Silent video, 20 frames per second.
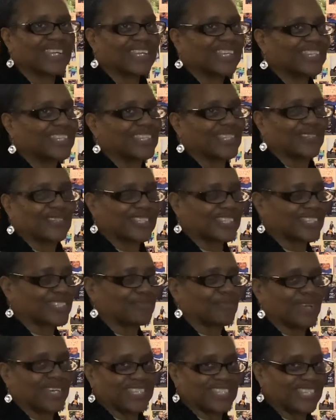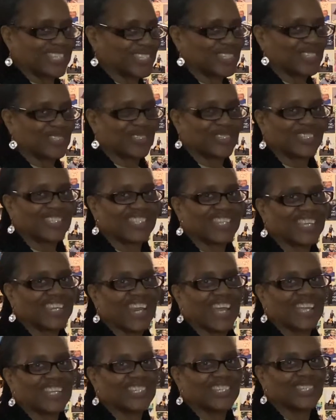They're just my sisters, and
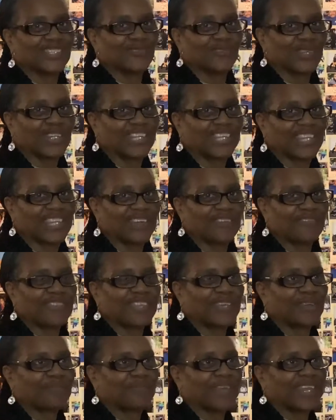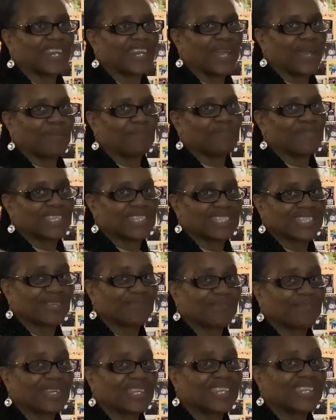I just really love them, and I missed
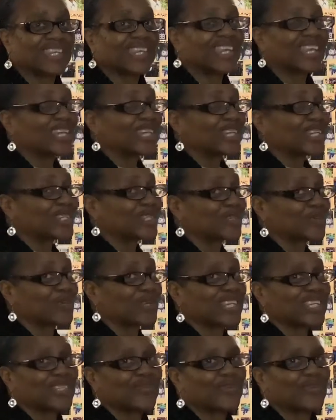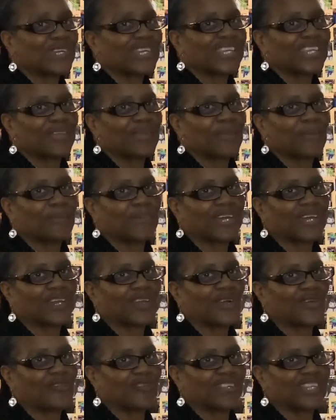them in 2020, but
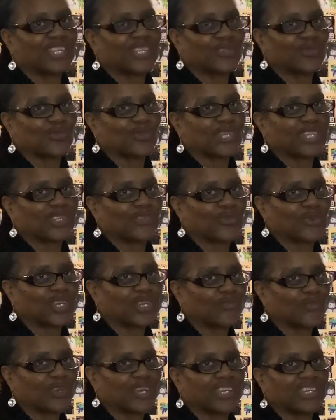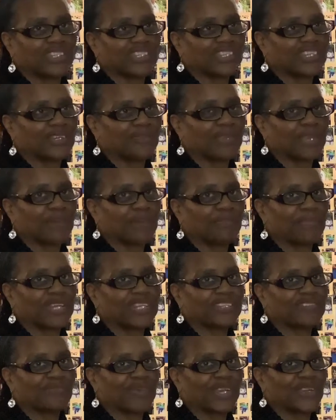hopefully 2021 is going to be a
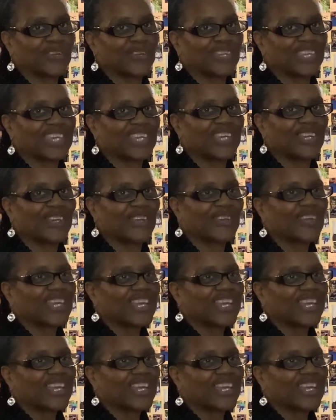much better year.